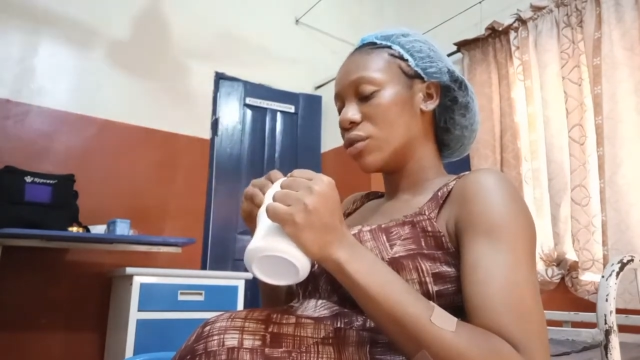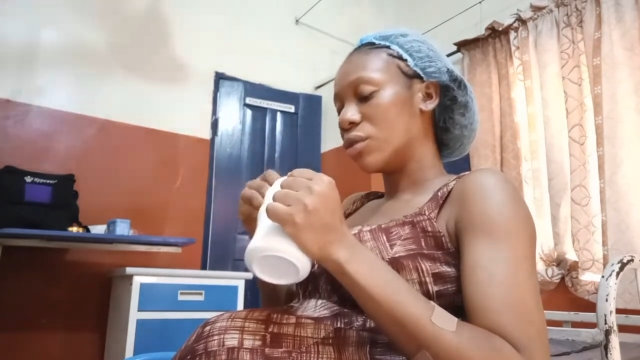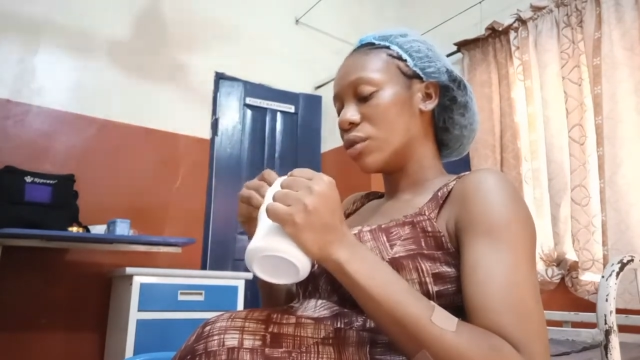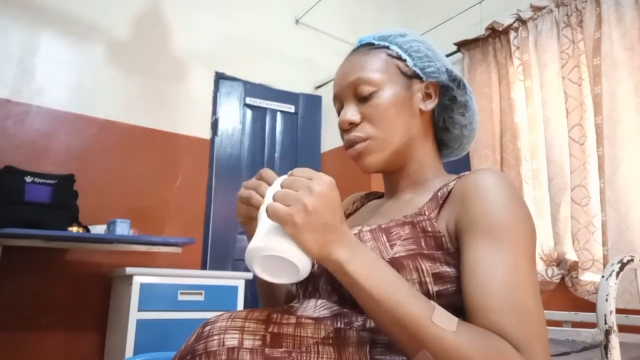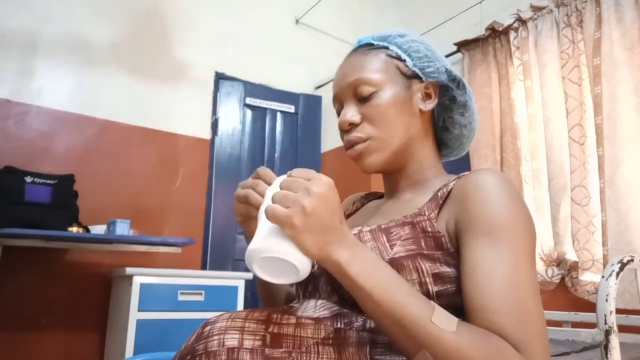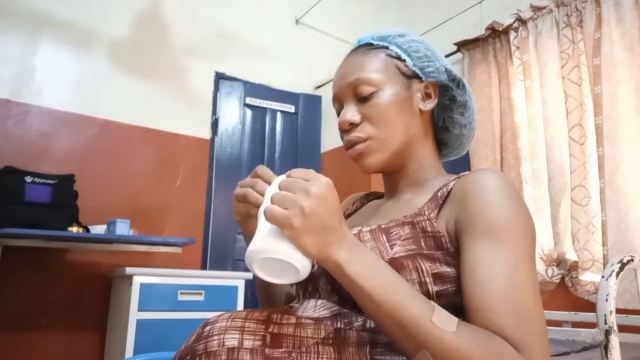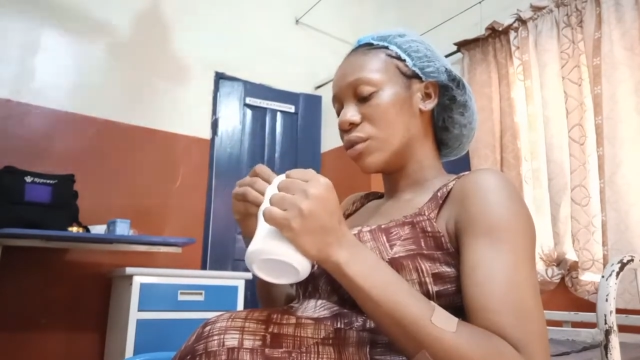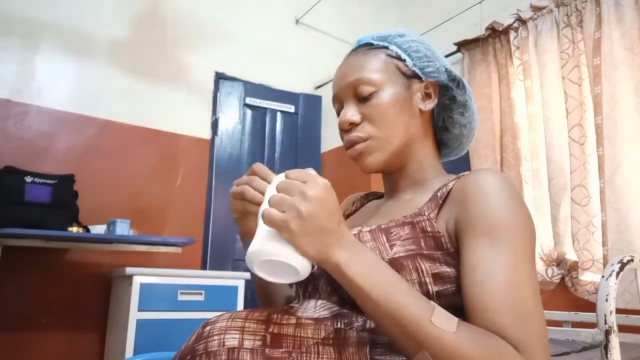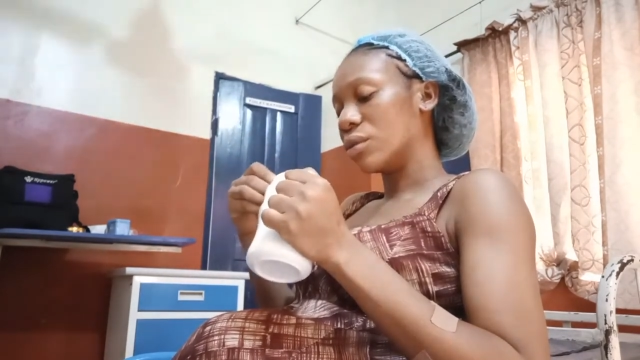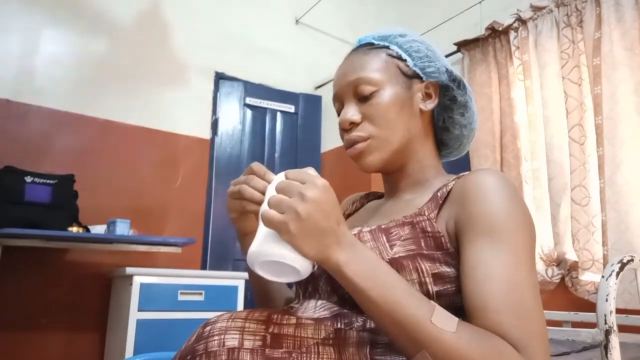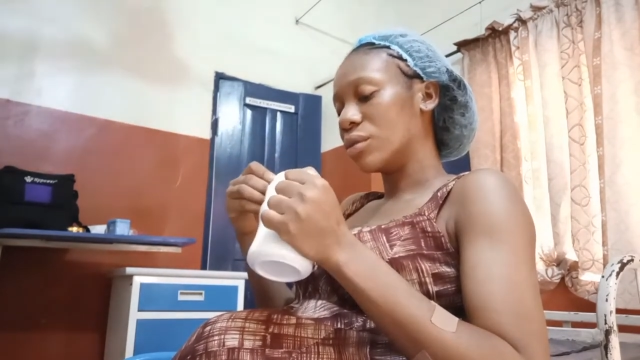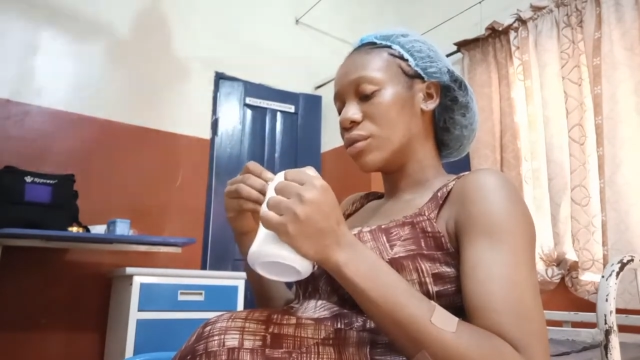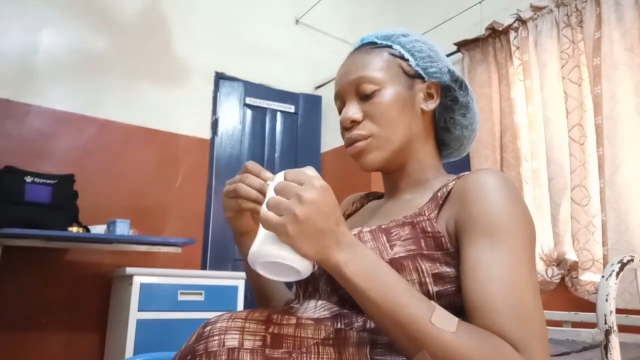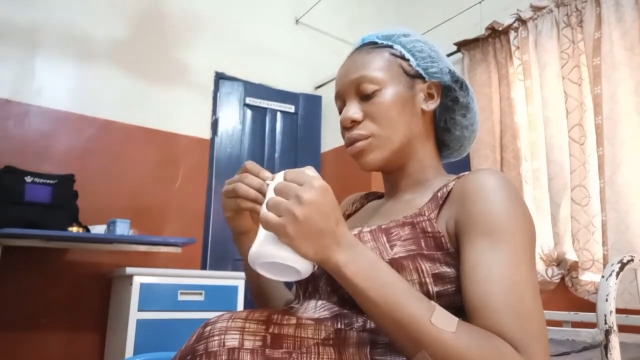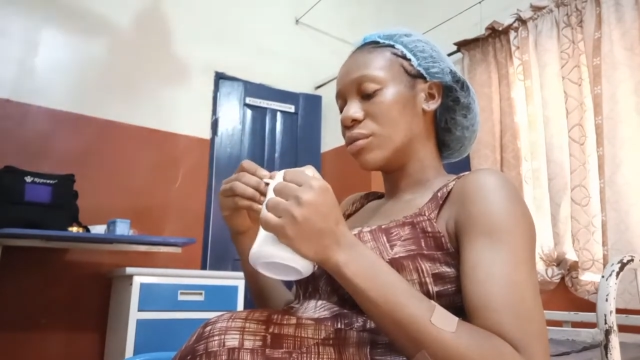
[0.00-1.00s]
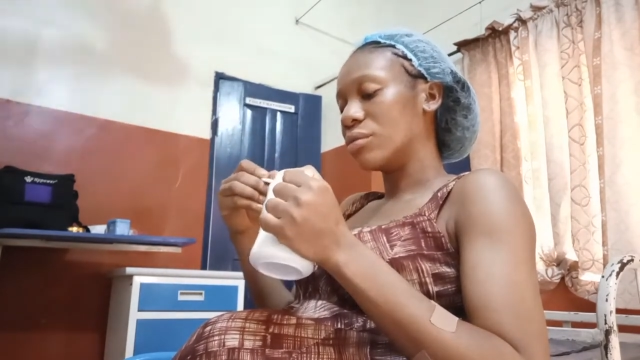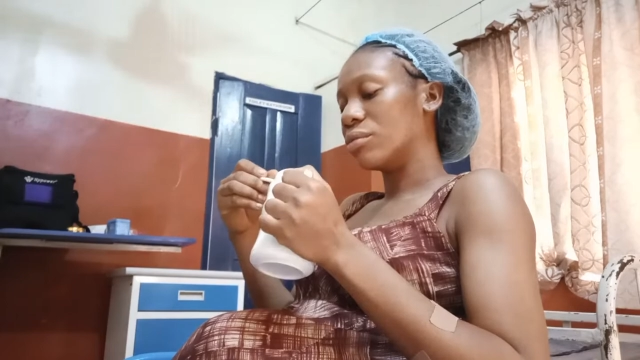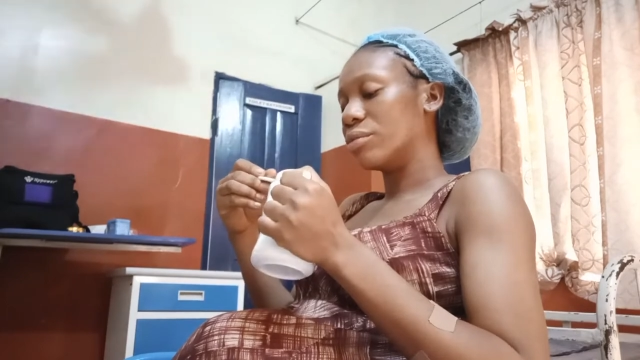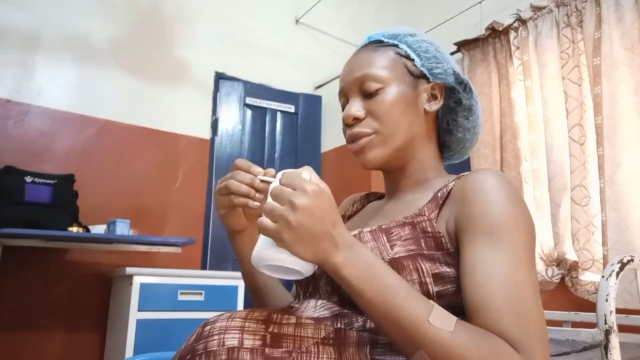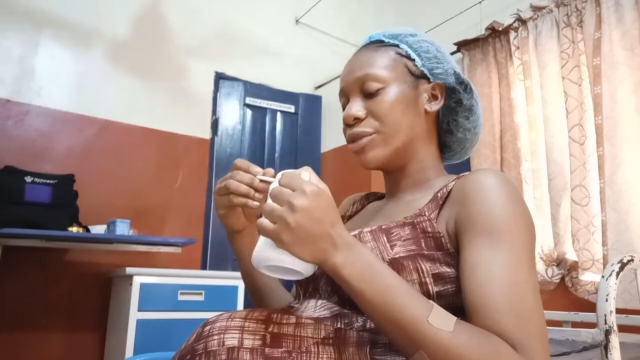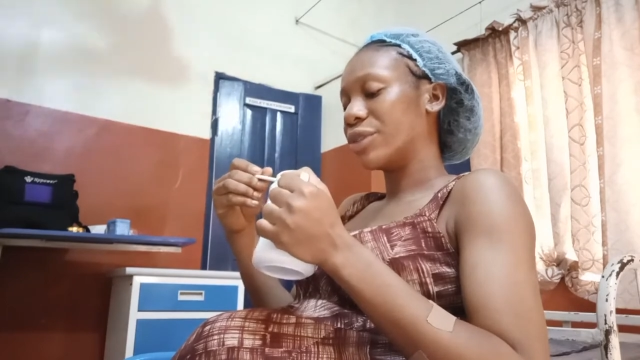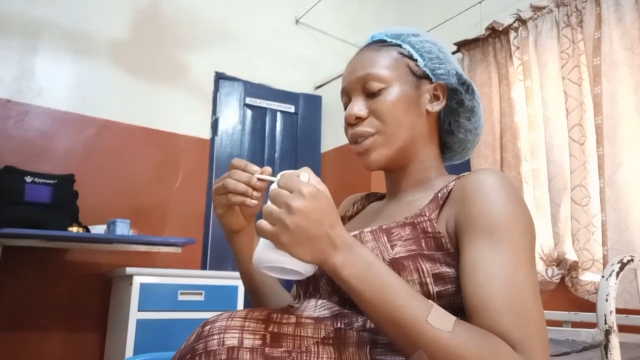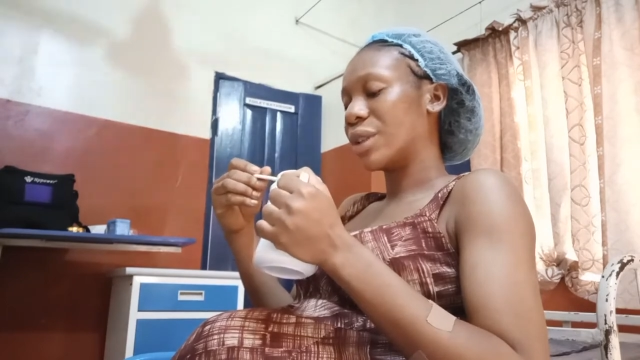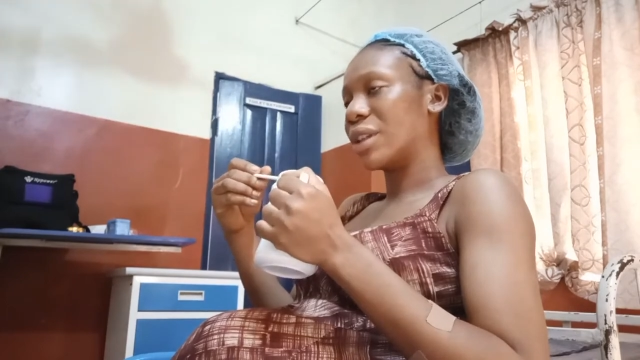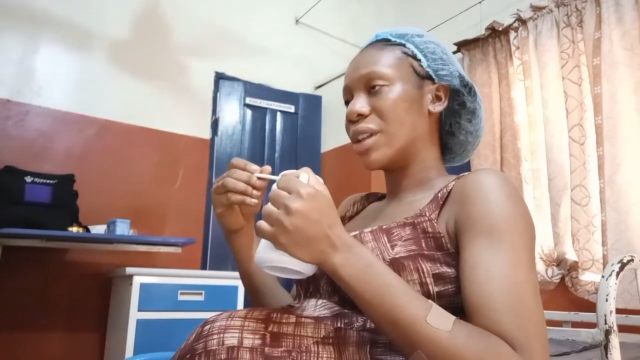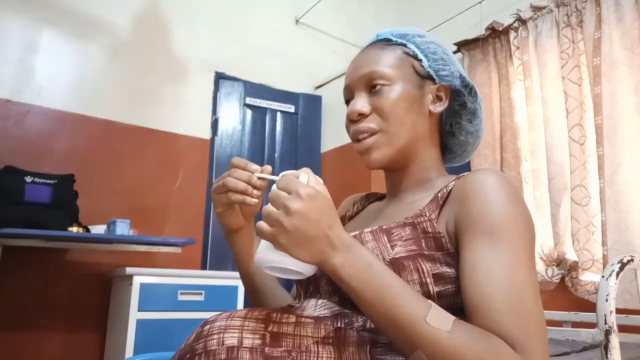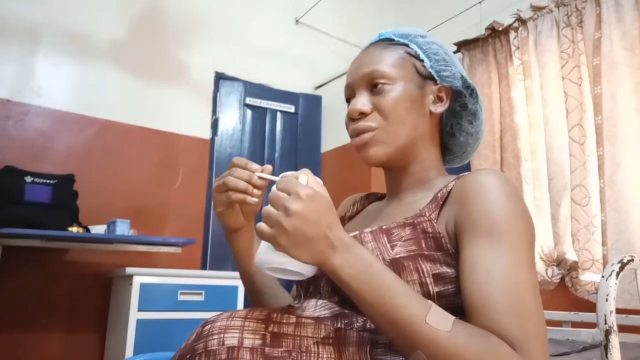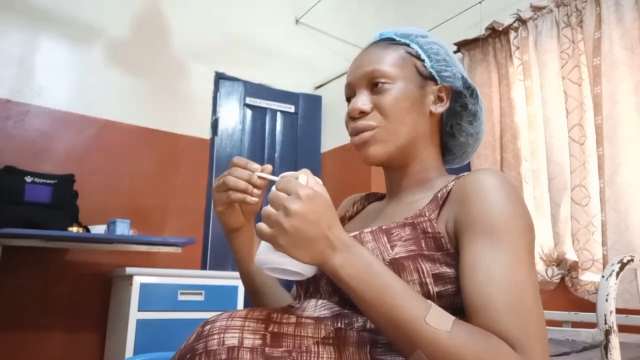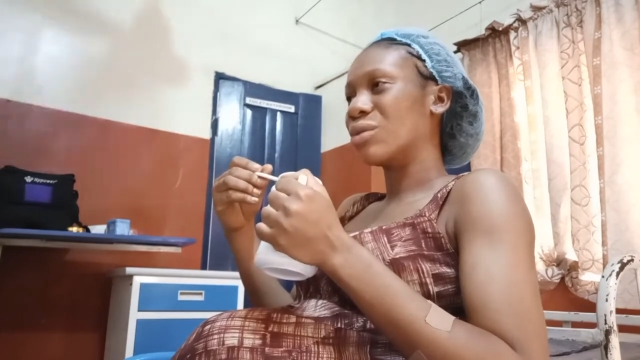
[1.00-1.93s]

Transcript: Lipton and glucose,